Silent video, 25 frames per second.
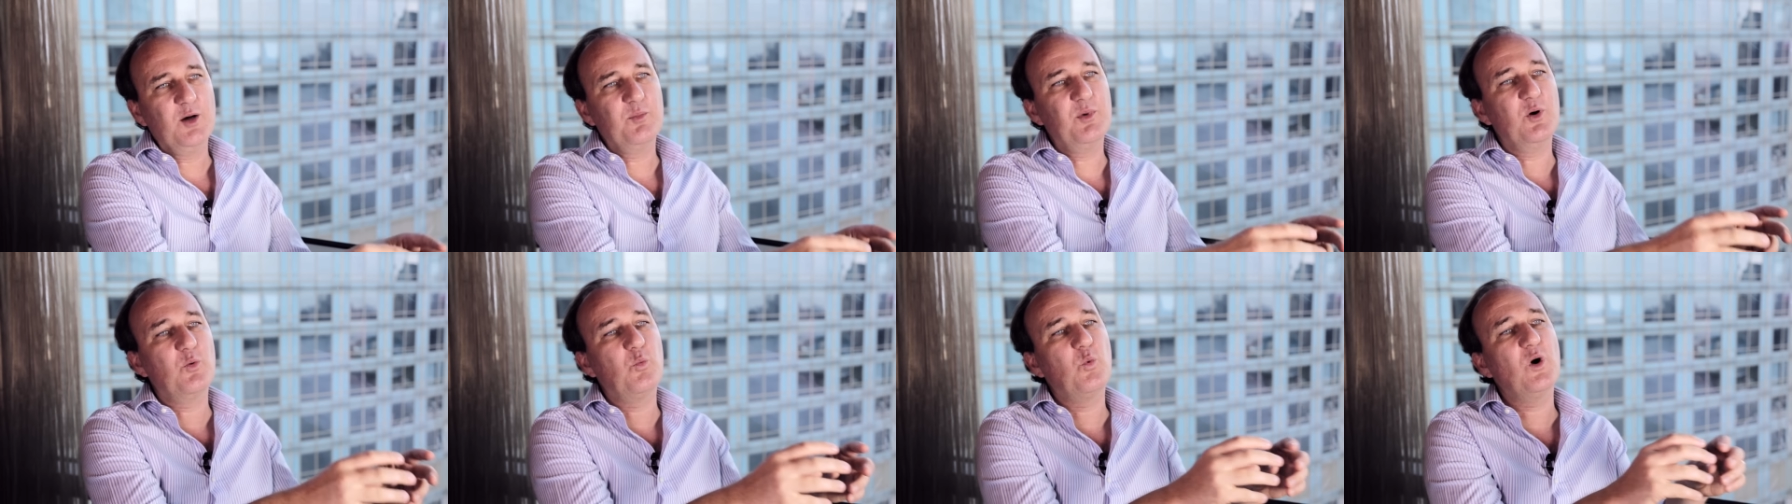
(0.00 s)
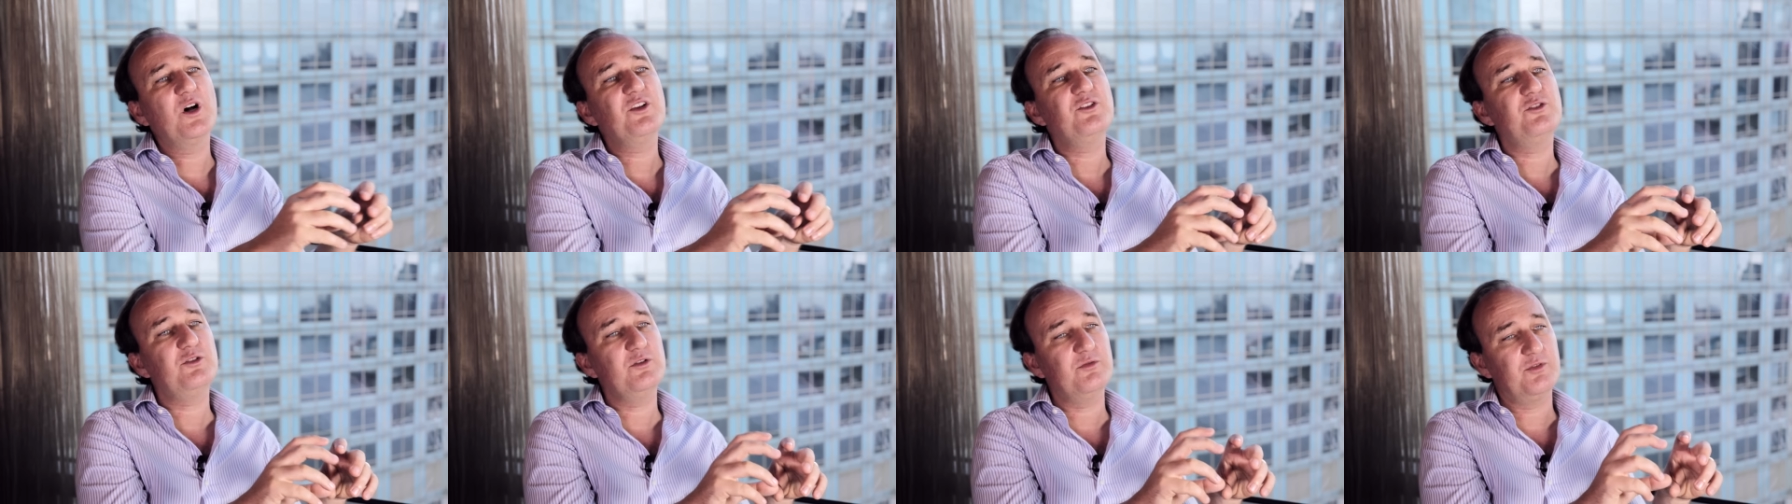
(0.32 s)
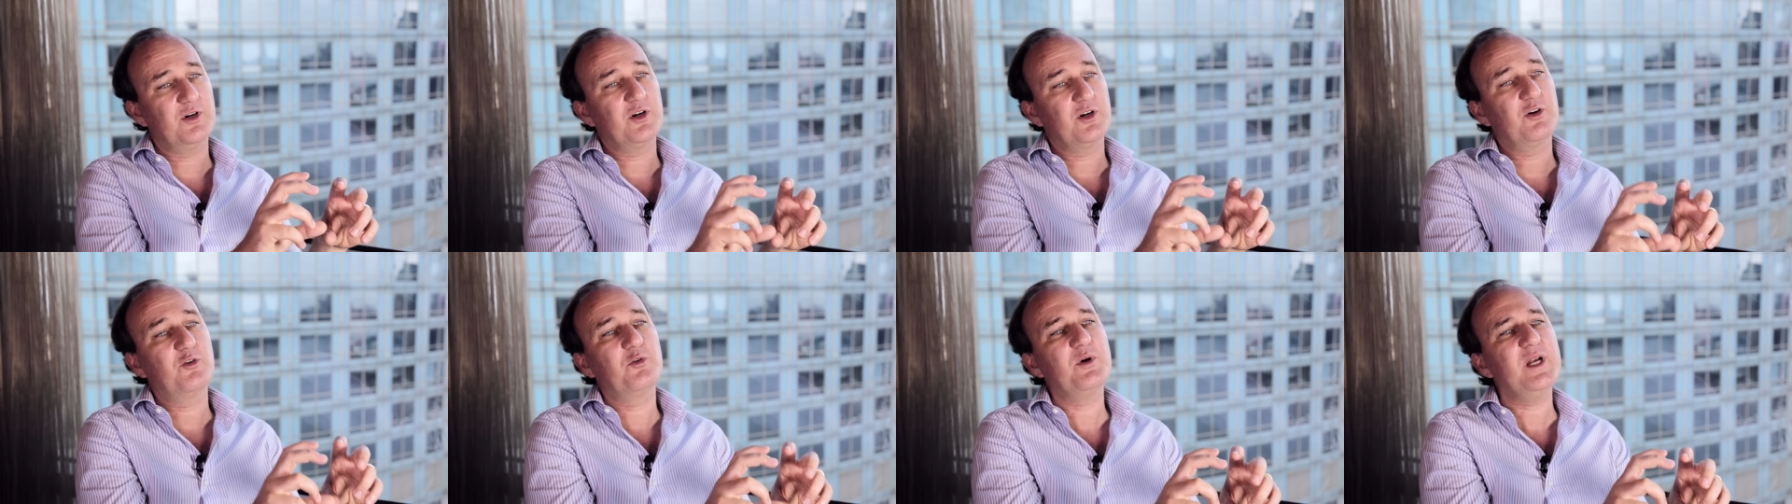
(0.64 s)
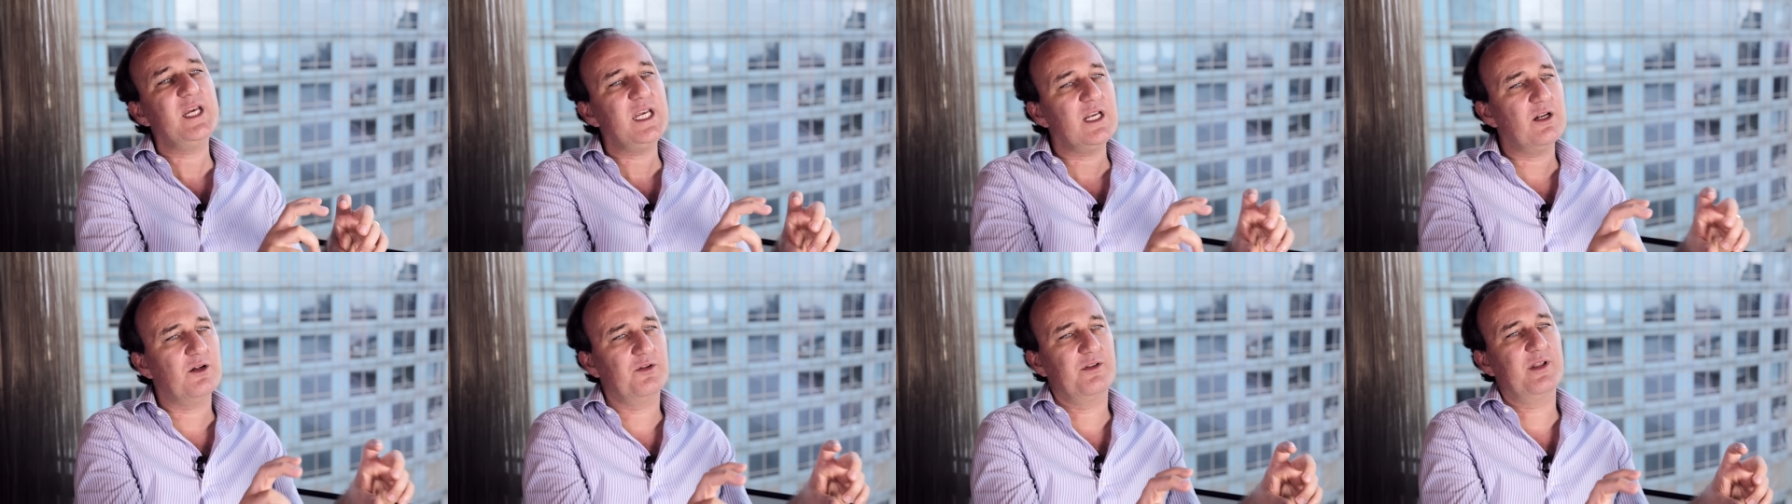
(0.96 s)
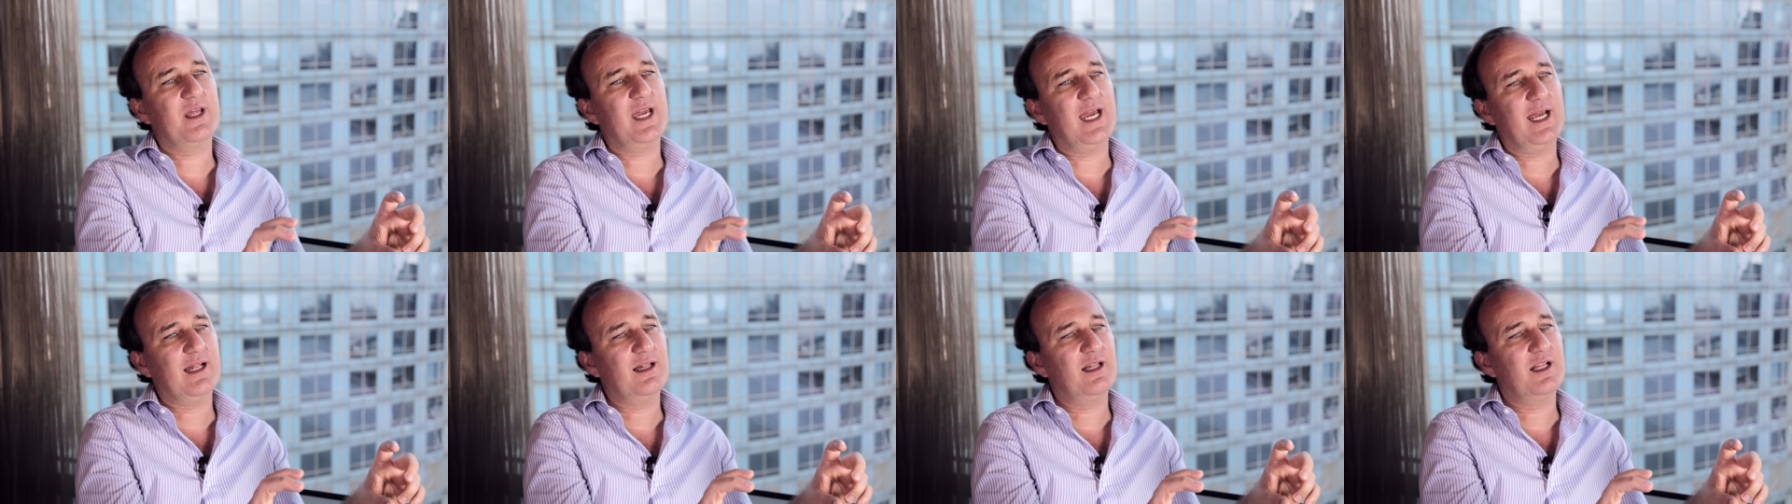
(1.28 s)
But once you've agreed on
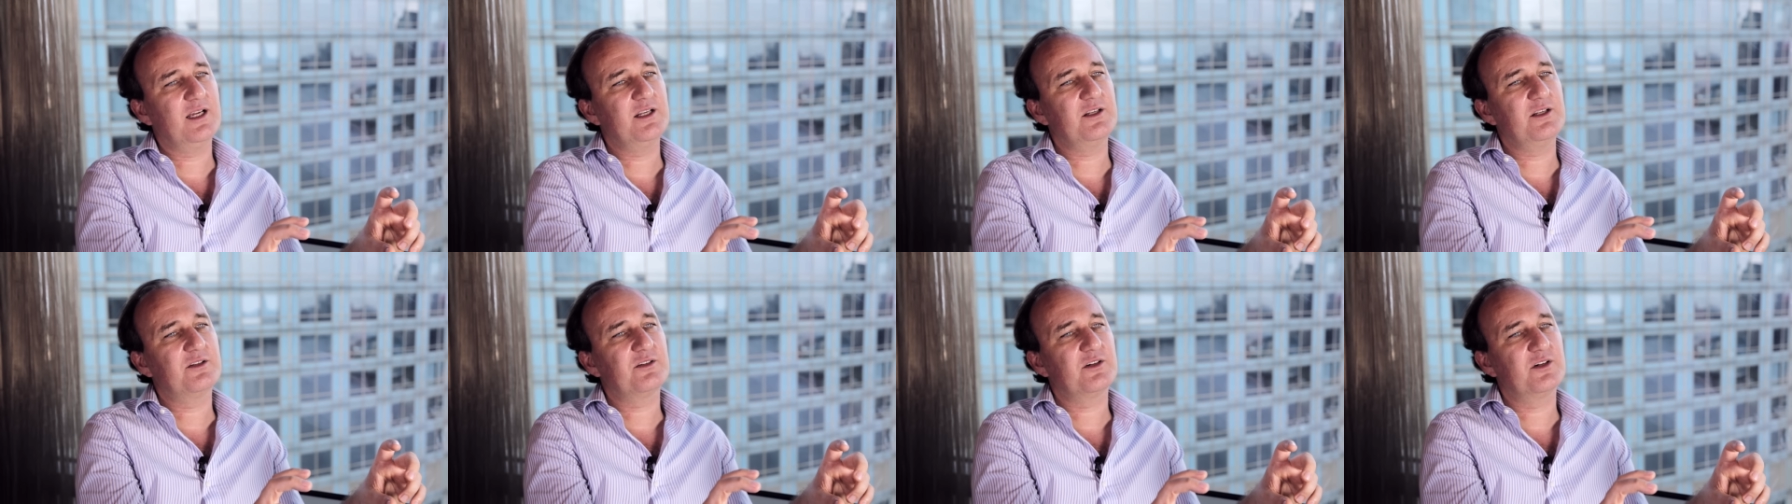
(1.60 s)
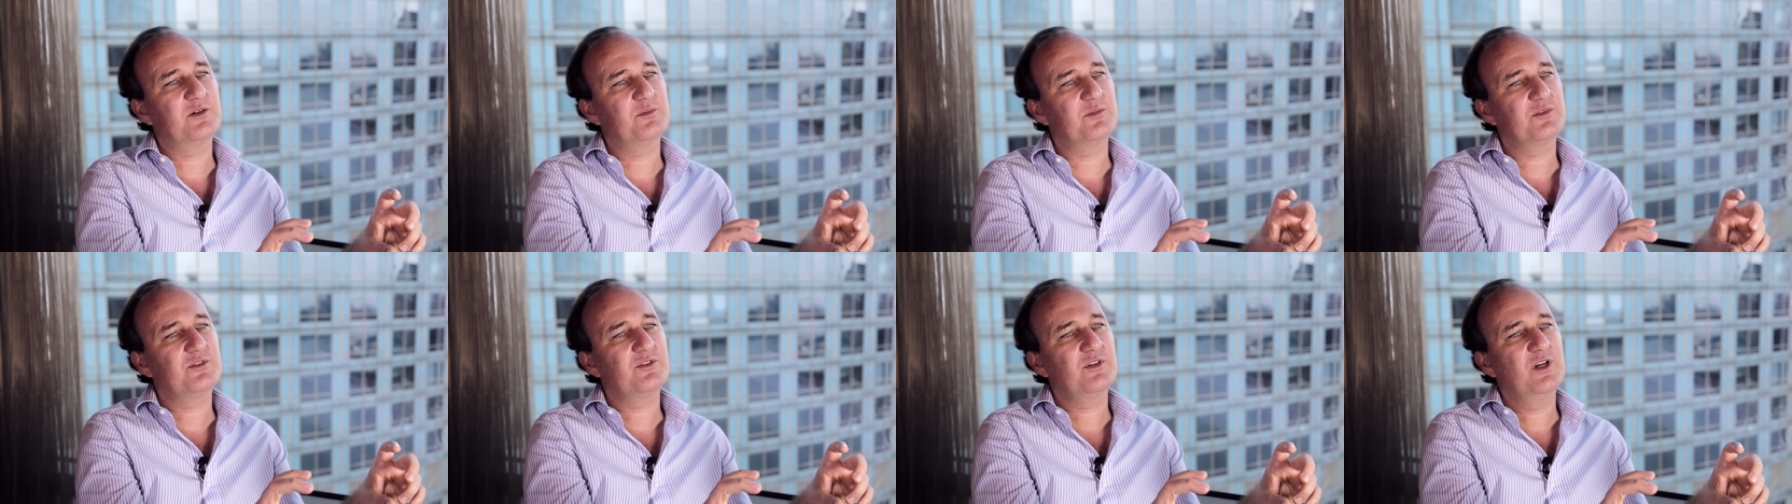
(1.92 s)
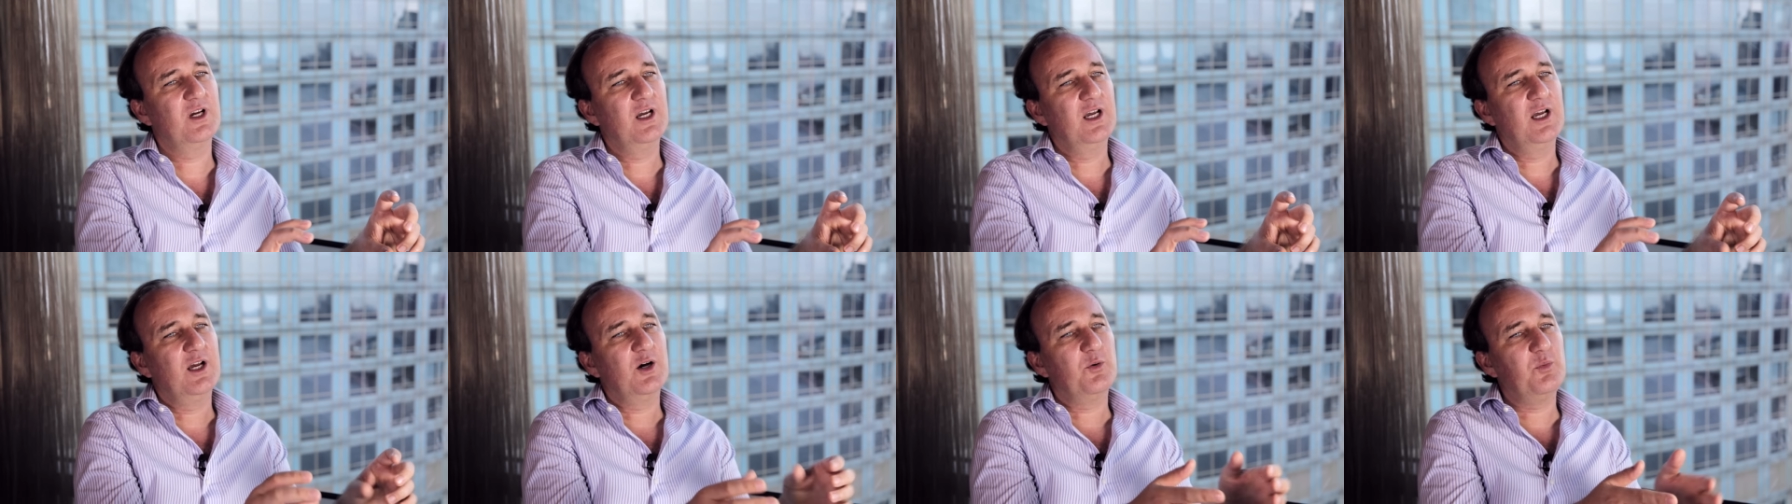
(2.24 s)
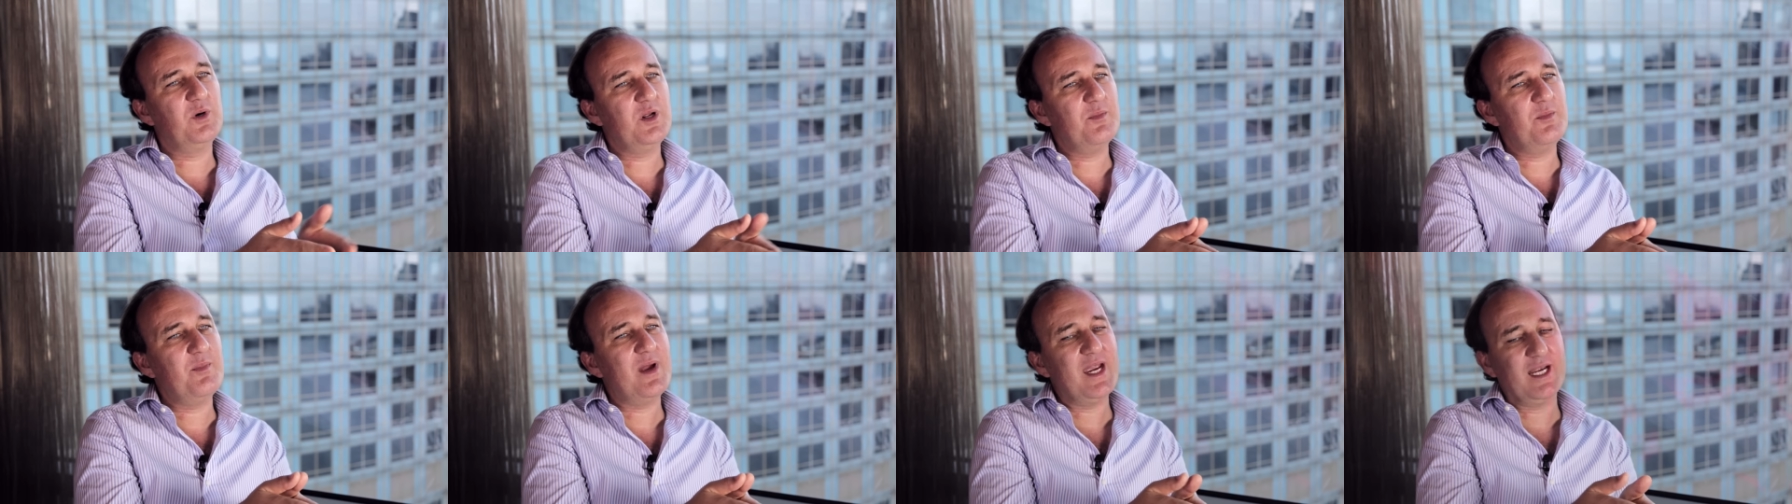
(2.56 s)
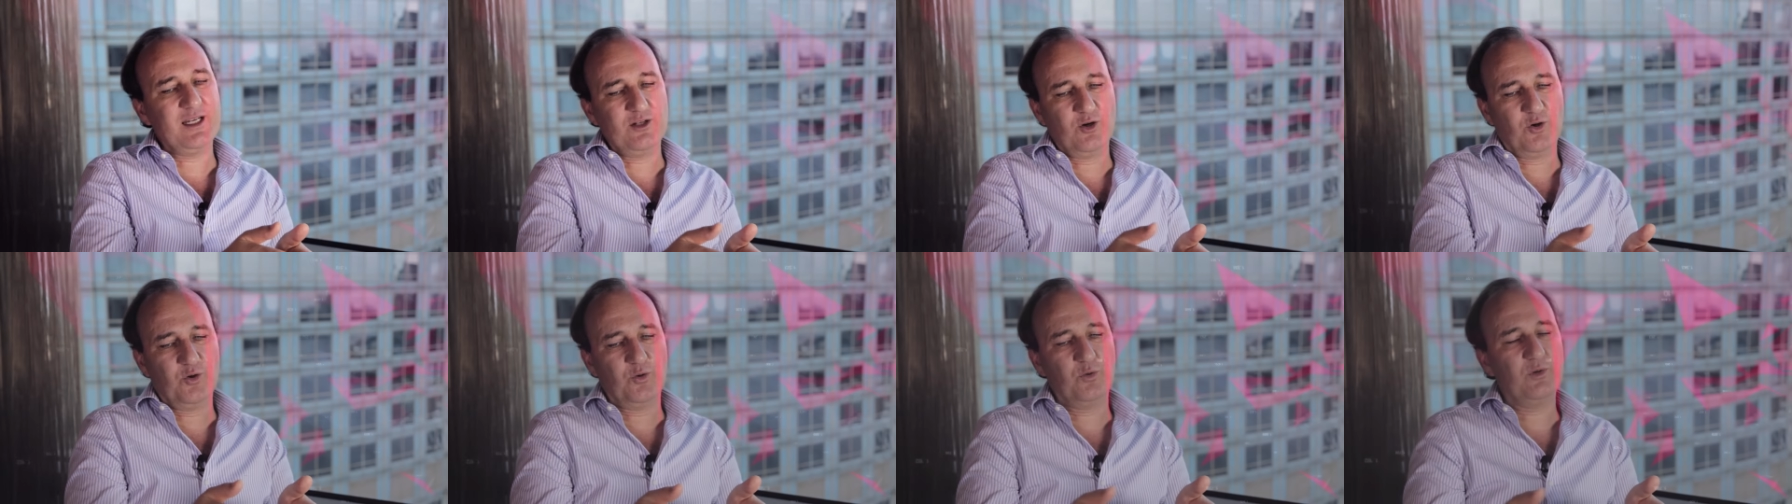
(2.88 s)
the headline terms, we
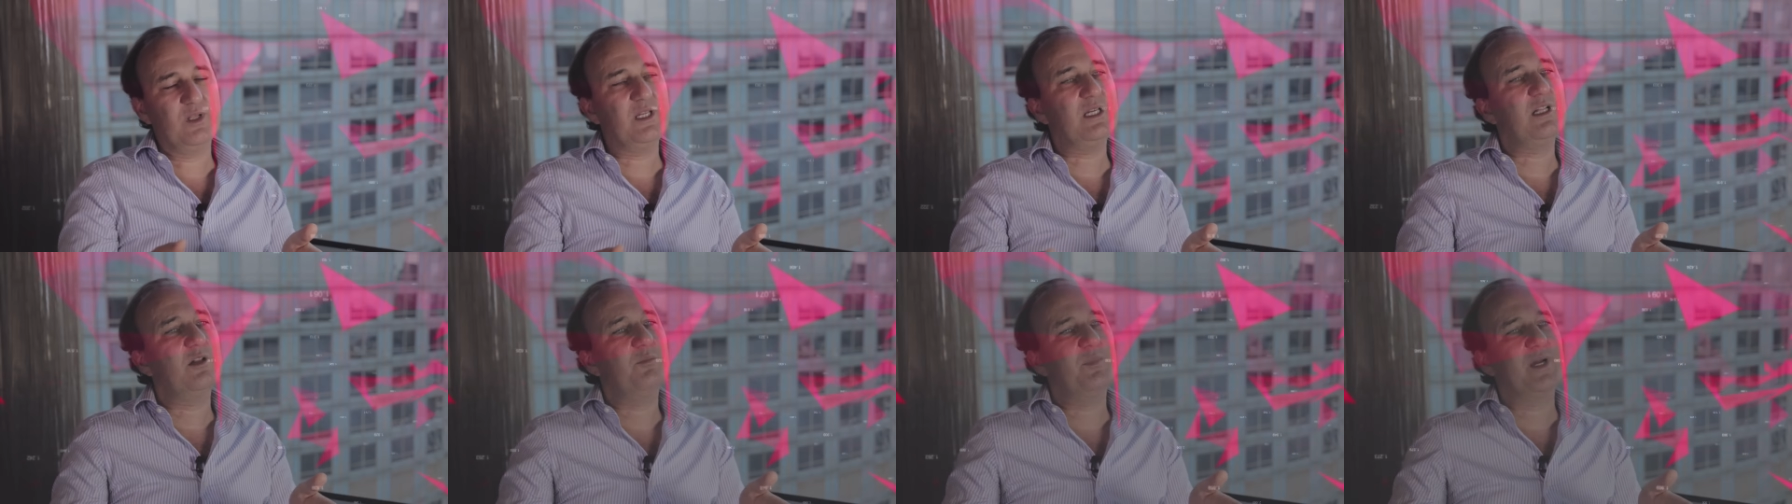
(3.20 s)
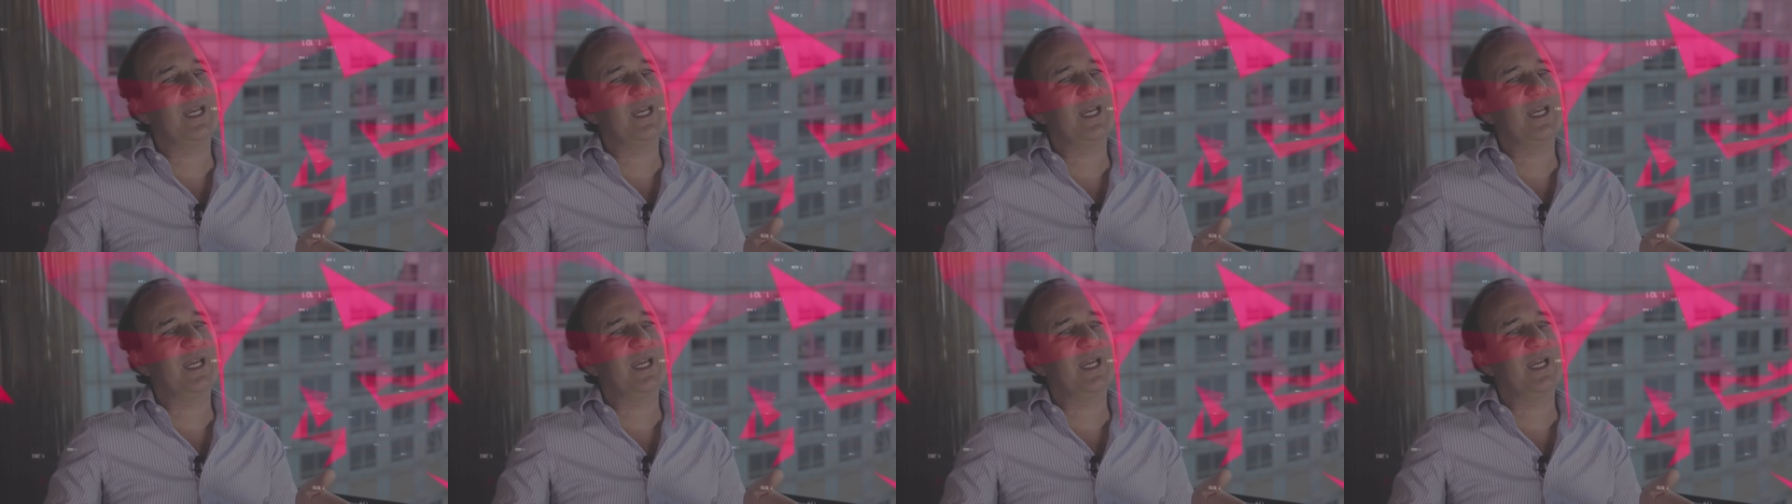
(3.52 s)
make the whole legal